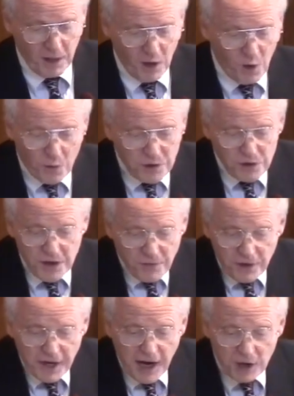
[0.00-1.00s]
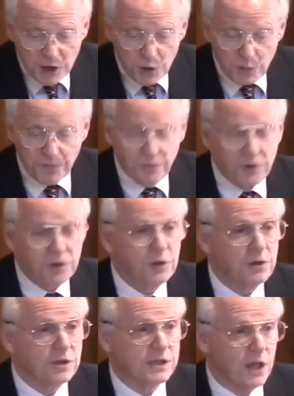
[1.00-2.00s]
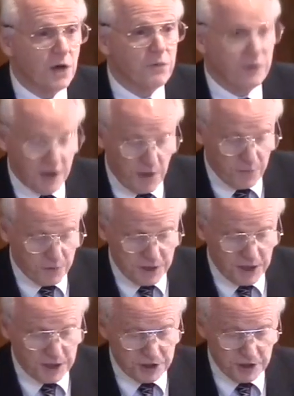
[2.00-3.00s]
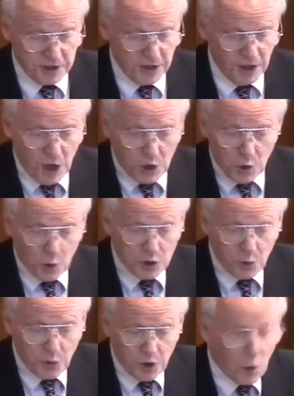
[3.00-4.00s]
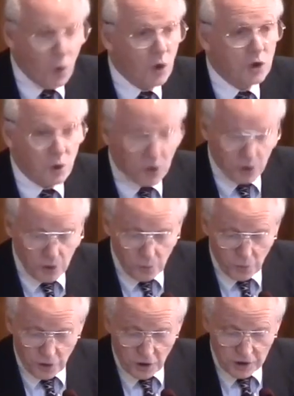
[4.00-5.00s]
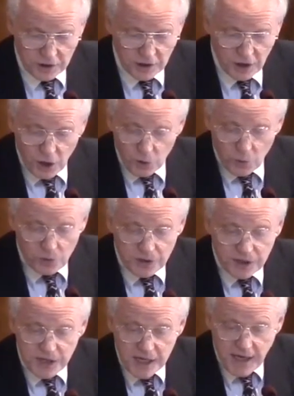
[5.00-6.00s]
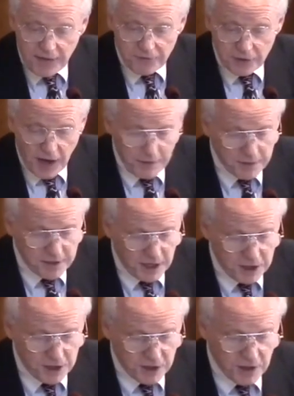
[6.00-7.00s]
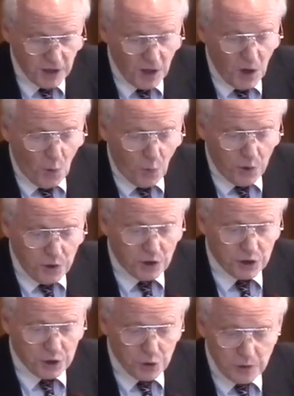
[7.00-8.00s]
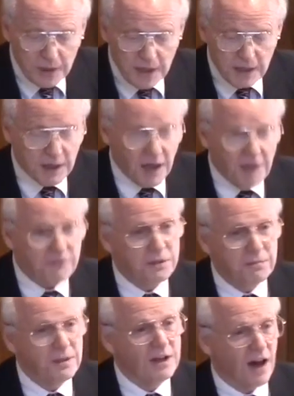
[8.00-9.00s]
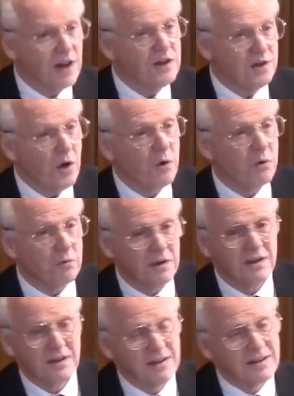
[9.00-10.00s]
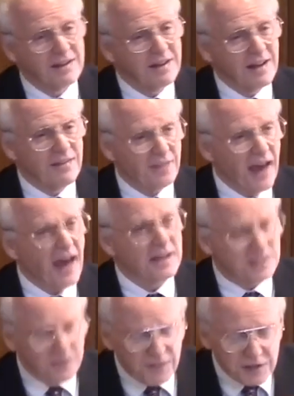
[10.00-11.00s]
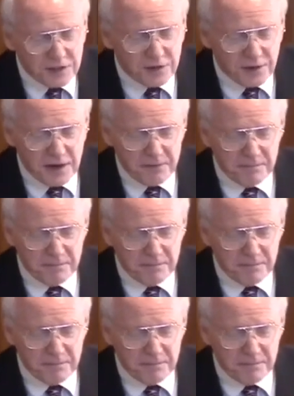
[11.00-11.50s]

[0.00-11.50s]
When you never care to refer to yourself in conversation, nor to record your good works, nor to seek after commendation, when you can truly love to be unknown, that is victory.